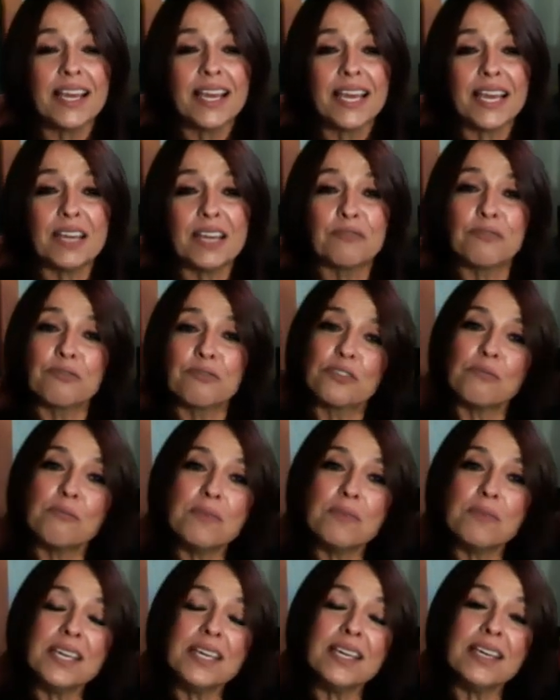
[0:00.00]
And for
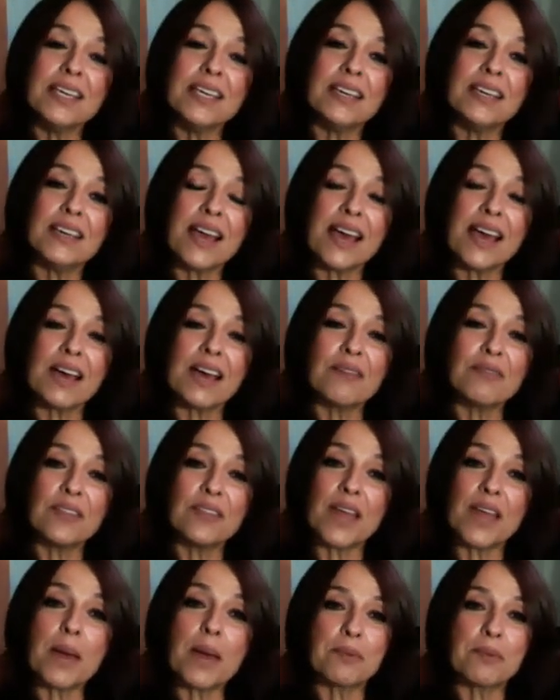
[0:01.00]
me, having
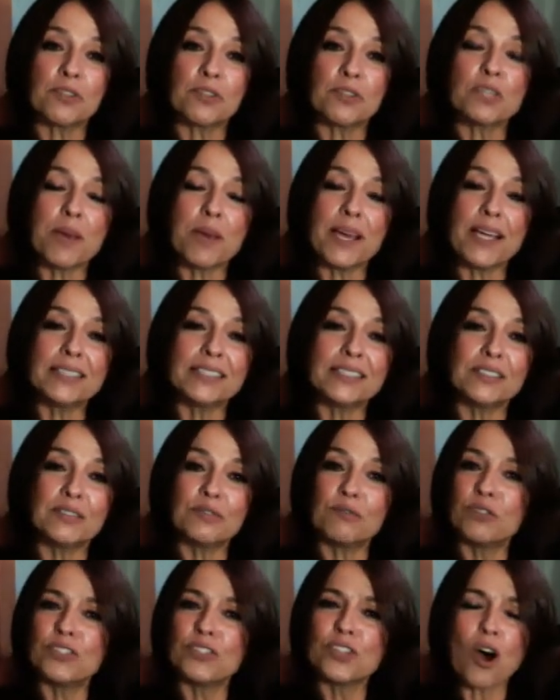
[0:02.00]
that perspective
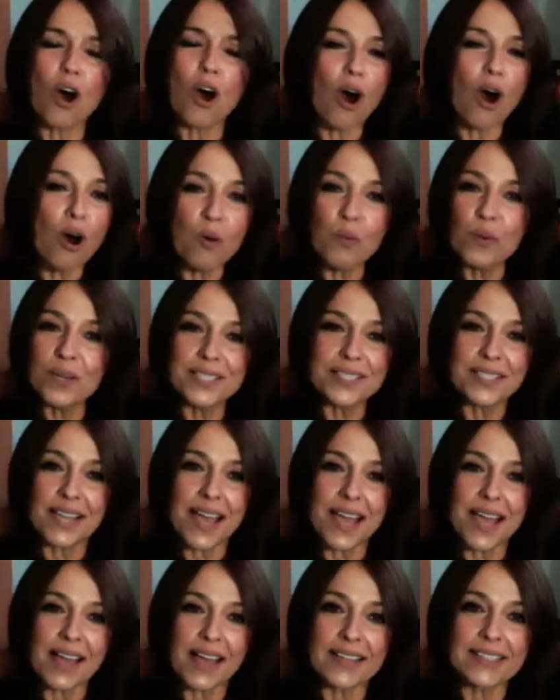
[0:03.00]
was always an
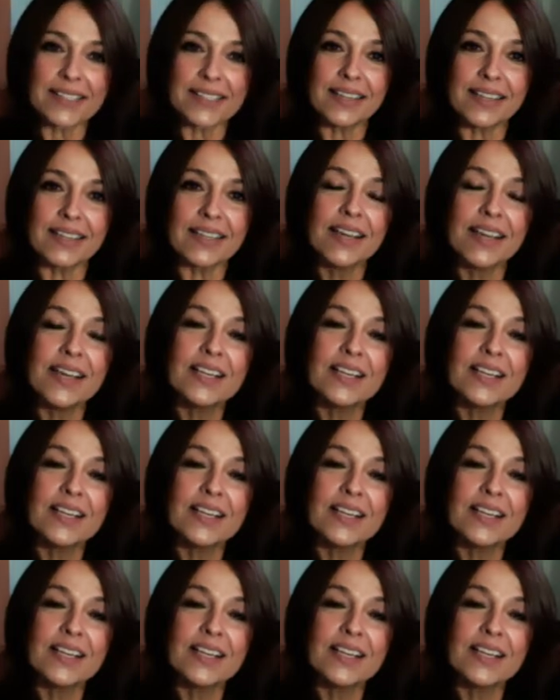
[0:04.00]
asset.